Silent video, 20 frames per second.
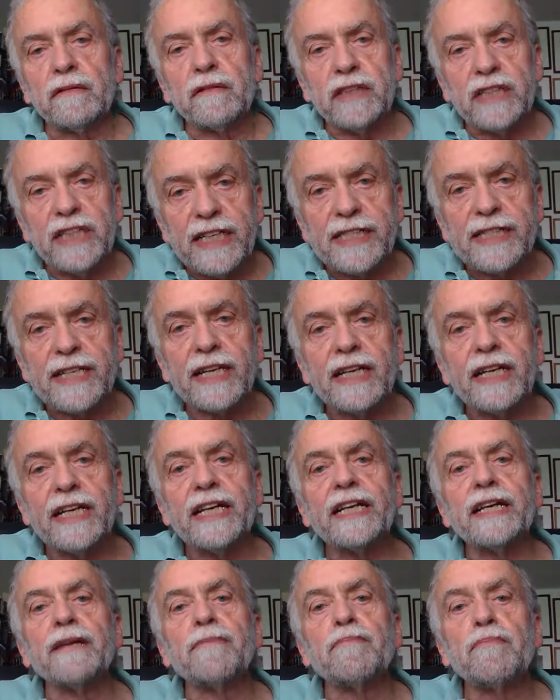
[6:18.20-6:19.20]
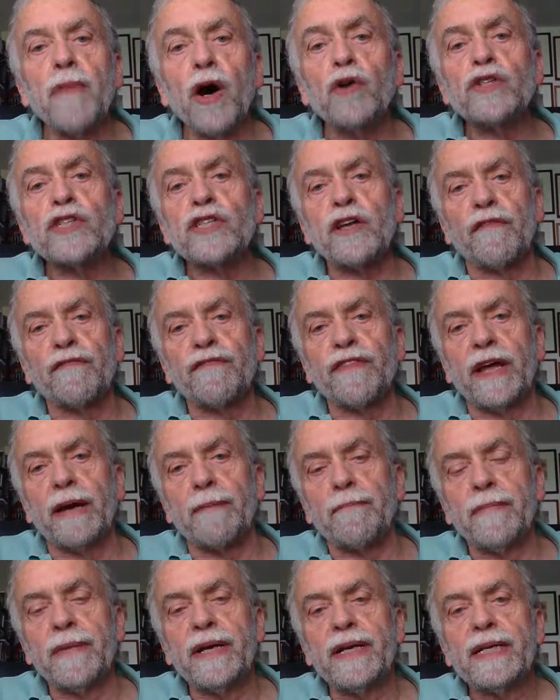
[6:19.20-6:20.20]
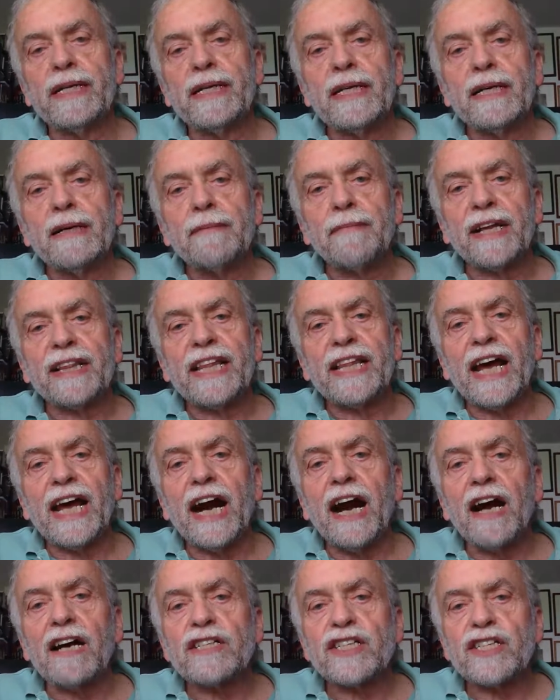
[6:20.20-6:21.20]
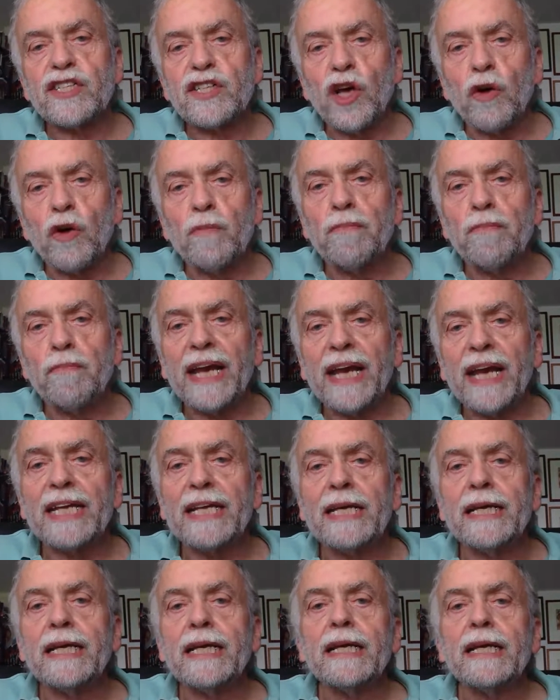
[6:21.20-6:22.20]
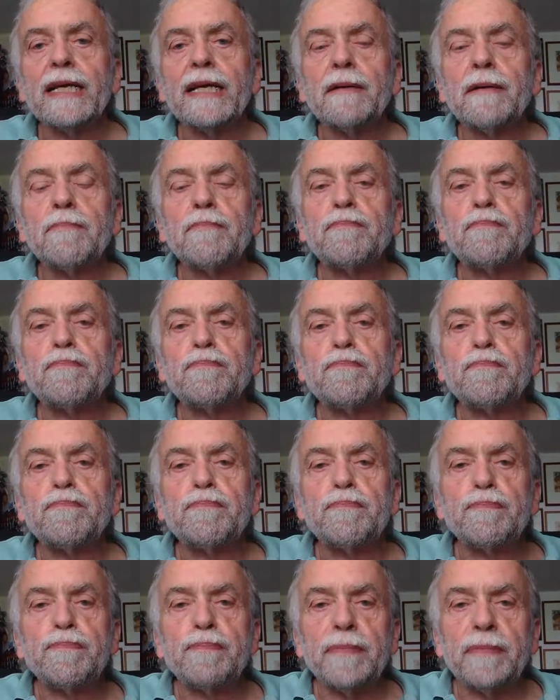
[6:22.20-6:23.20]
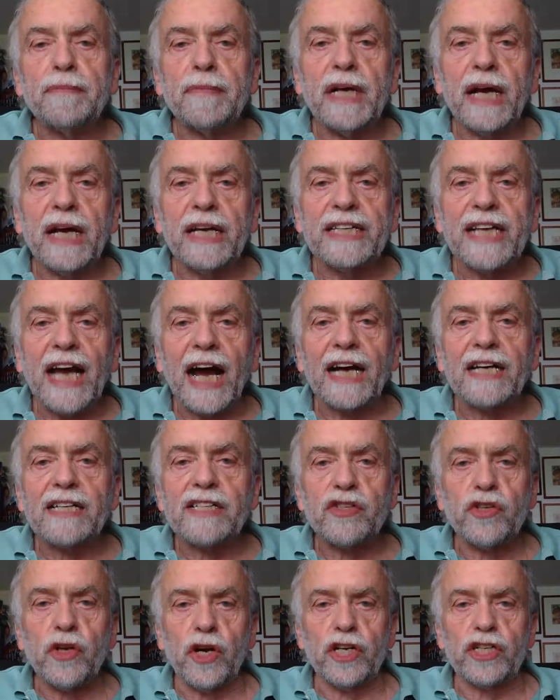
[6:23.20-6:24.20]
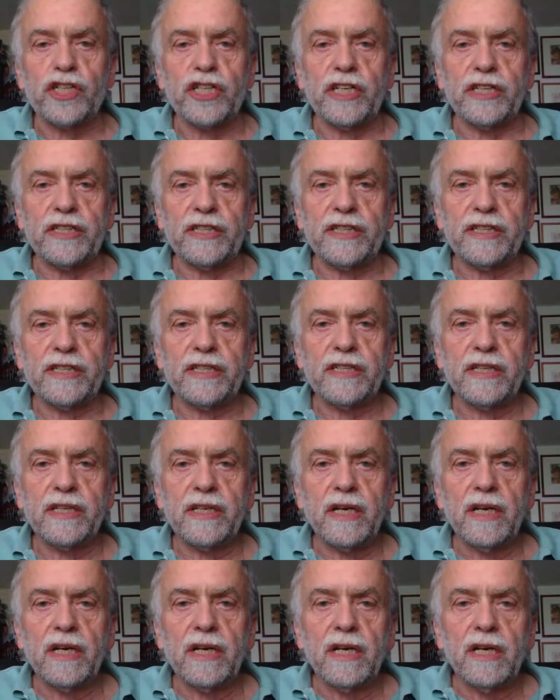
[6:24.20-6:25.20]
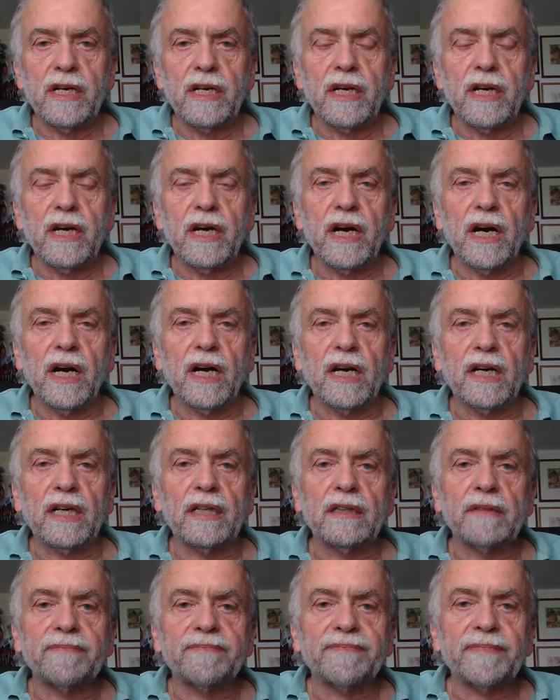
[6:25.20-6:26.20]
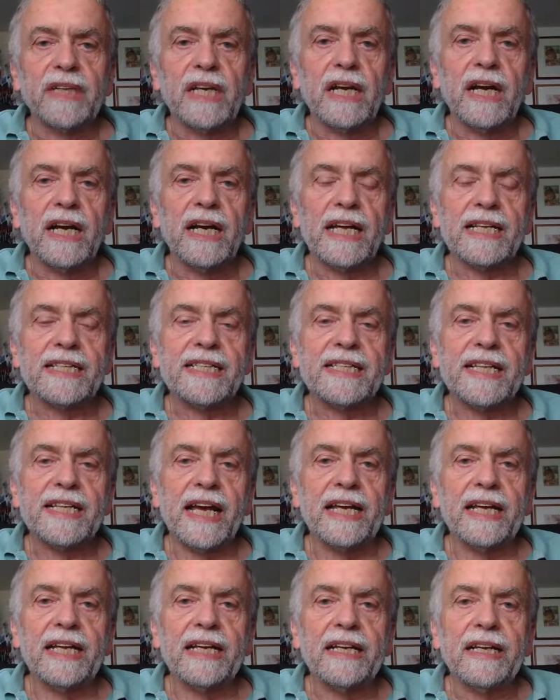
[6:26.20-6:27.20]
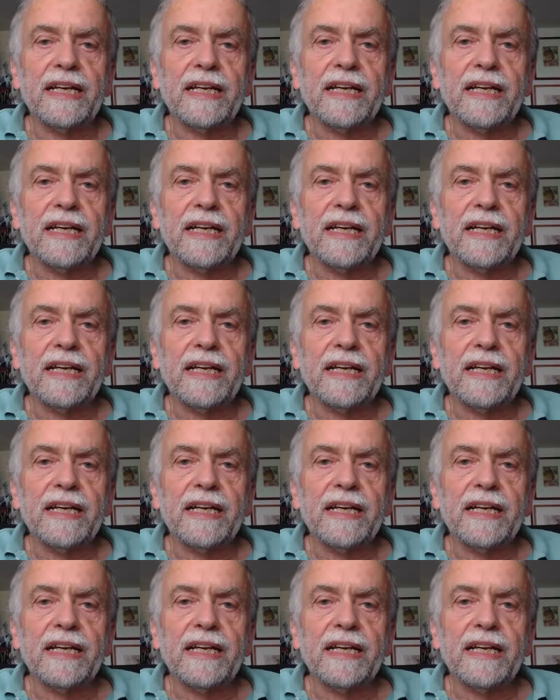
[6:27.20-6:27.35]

easily, most of them. But there are so many young surgeons, let's say,